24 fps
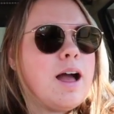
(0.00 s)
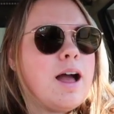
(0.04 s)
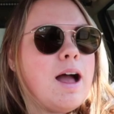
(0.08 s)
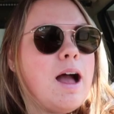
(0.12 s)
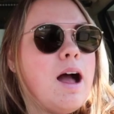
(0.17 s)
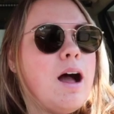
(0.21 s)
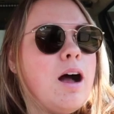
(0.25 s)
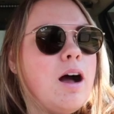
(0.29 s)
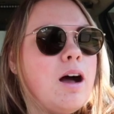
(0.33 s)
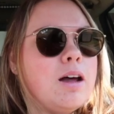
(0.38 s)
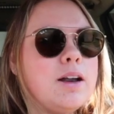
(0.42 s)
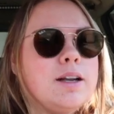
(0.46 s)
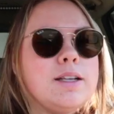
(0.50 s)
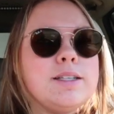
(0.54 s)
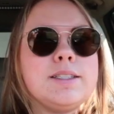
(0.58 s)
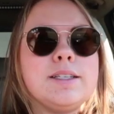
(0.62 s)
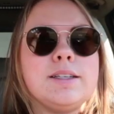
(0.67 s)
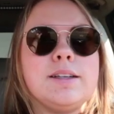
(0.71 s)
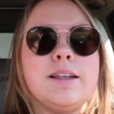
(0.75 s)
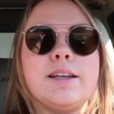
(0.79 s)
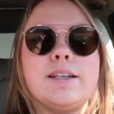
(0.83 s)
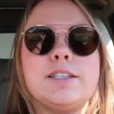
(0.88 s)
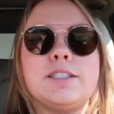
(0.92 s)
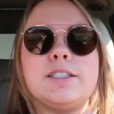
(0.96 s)
I
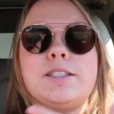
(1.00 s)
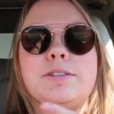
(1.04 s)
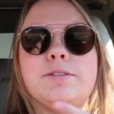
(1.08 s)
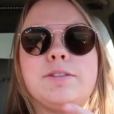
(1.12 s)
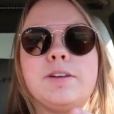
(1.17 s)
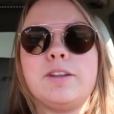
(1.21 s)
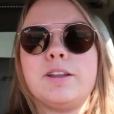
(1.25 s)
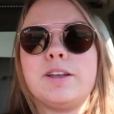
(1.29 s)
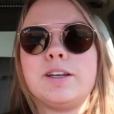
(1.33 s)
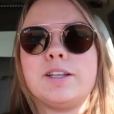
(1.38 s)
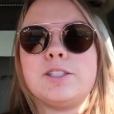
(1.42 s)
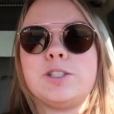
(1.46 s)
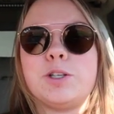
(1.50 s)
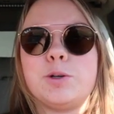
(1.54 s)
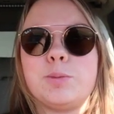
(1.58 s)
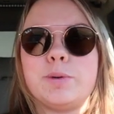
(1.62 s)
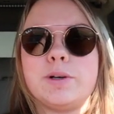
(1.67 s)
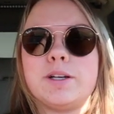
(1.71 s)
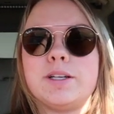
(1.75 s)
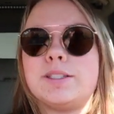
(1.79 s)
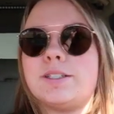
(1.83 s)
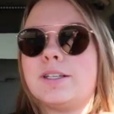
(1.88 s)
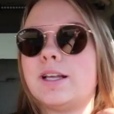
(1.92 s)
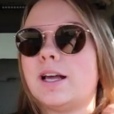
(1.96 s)
honestly like just feel like
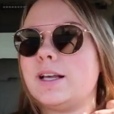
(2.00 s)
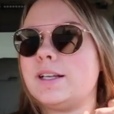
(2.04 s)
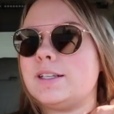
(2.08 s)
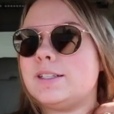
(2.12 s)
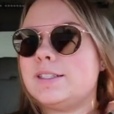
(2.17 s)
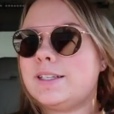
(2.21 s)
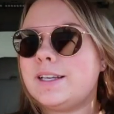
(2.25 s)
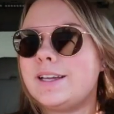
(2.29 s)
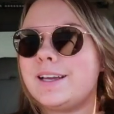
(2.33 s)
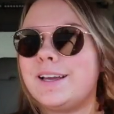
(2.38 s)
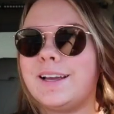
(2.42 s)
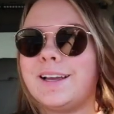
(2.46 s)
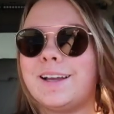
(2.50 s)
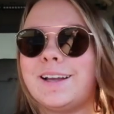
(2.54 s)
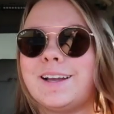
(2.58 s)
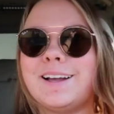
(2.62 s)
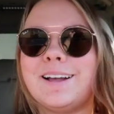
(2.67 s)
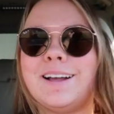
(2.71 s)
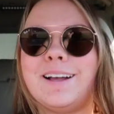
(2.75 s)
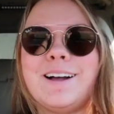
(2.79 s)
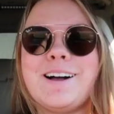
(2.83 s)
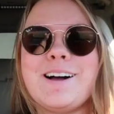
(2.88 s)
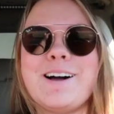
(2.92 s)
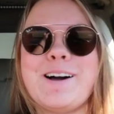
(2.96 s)
super
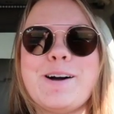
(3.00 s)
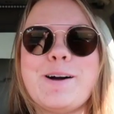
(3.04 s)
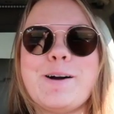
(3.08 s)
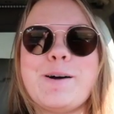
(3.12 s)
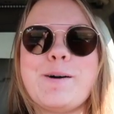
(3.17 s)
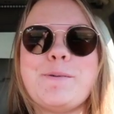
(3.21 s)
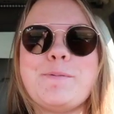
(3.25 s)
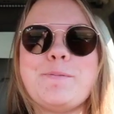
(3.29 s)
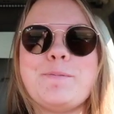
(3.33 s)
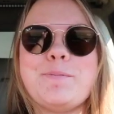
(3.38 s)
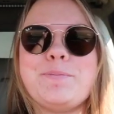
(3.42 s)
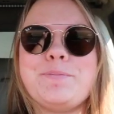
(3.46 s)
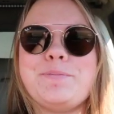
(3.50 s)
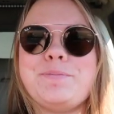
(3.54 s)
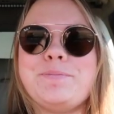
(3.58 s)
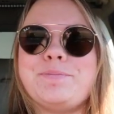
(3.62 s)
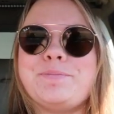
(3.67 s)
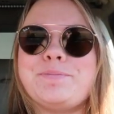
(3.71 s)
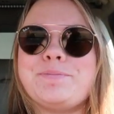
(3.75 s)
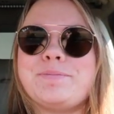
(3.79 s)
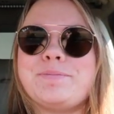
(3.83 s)
disgusting. I